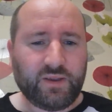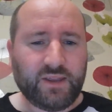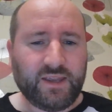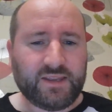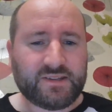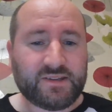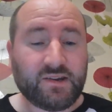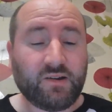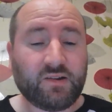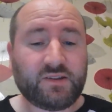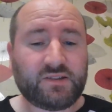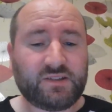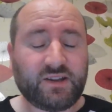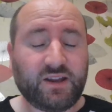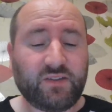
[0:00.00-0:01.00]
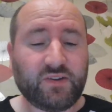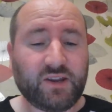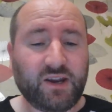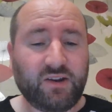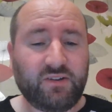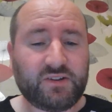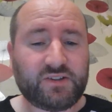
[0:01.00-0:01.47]
it's nice to have a
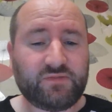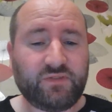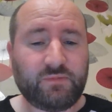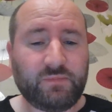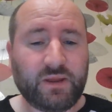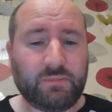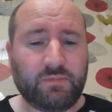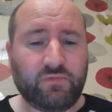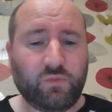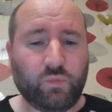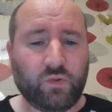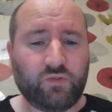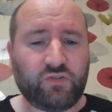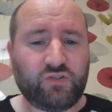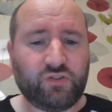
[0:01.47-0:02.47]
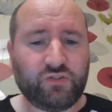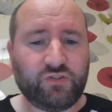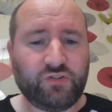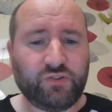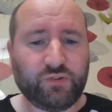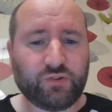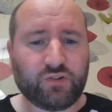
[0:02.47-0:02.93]
character that maybe for once
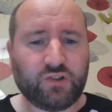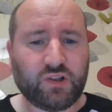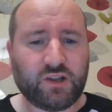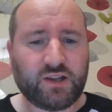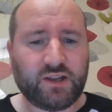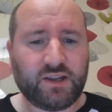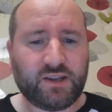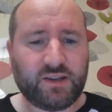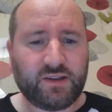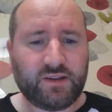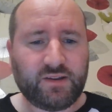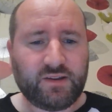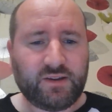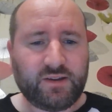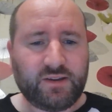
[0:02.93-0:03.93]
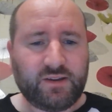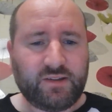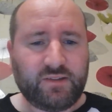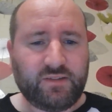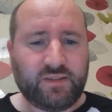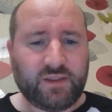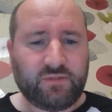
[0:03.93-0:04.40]
doesn't look like
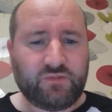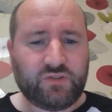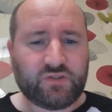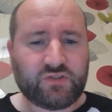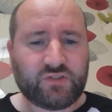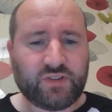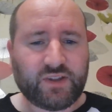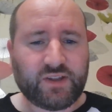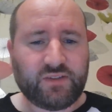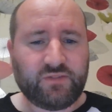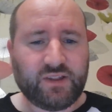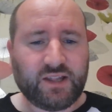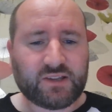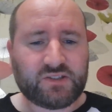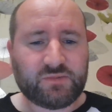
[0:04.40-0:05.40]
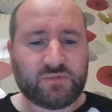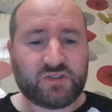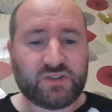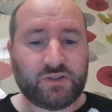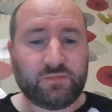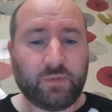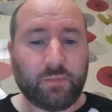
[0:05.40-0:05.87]
they've just like they're like some
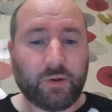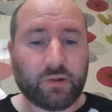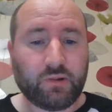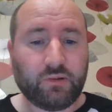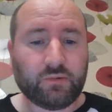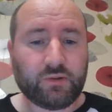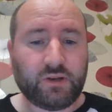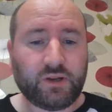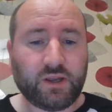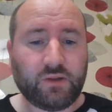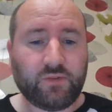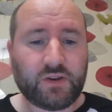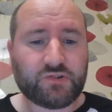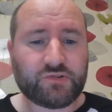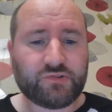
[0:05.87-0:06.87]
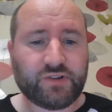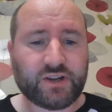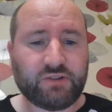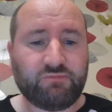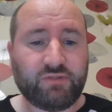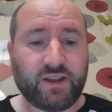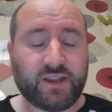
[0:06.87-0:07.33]
supermodel, they just look like
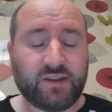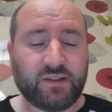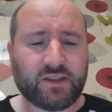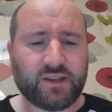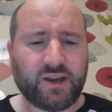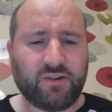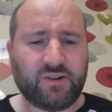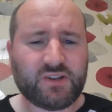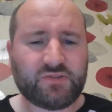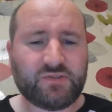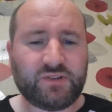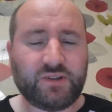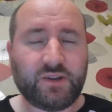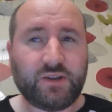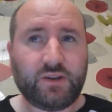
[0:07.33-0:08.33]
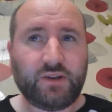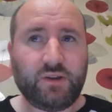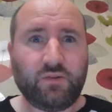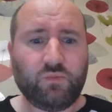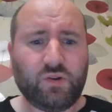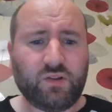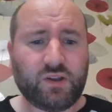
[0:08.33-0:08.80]
a regular character. And
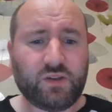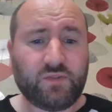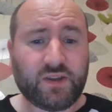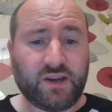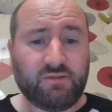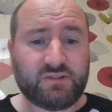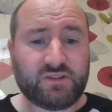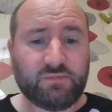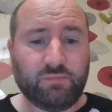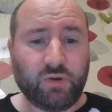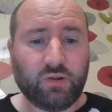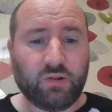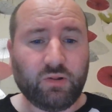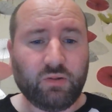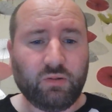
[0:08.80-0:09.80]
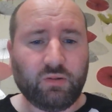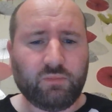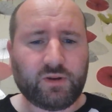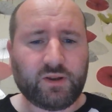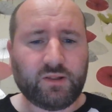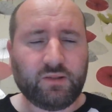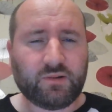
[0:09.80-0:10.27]
when I look at the character model,
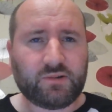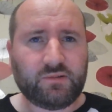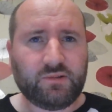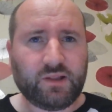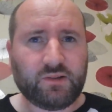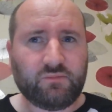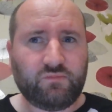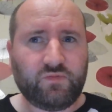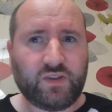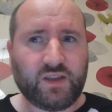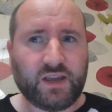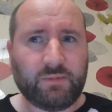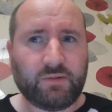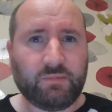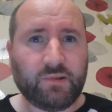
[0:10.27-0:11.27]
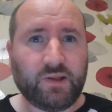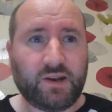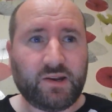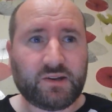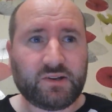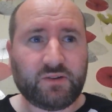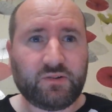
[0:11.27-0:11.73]
when I look at like the game I played,
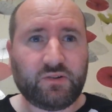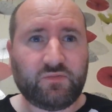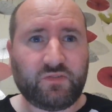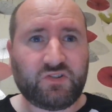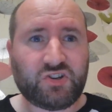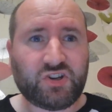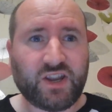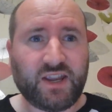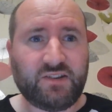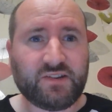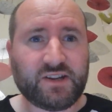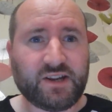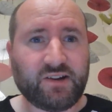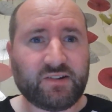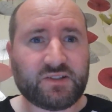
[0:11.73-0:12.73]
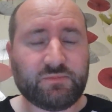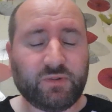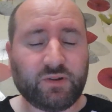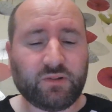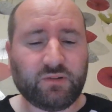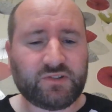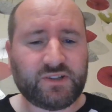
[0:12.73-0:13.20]
and I don't know if they've changed the character
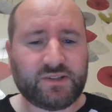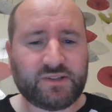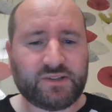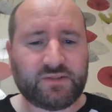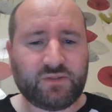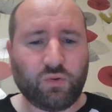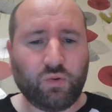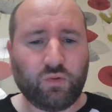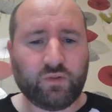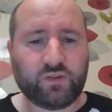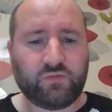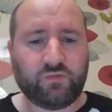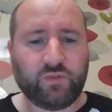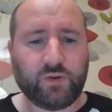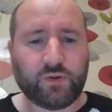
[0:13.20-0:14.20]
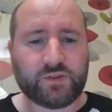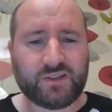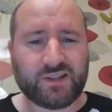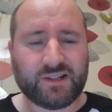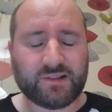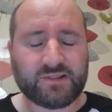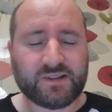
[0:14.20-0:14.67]
model since all this fuss, a
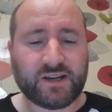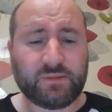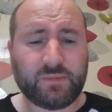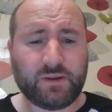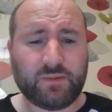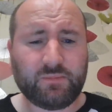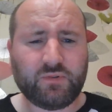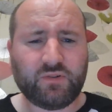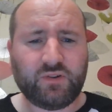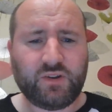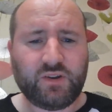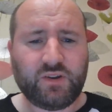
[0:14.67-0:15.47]
little tiny bit, but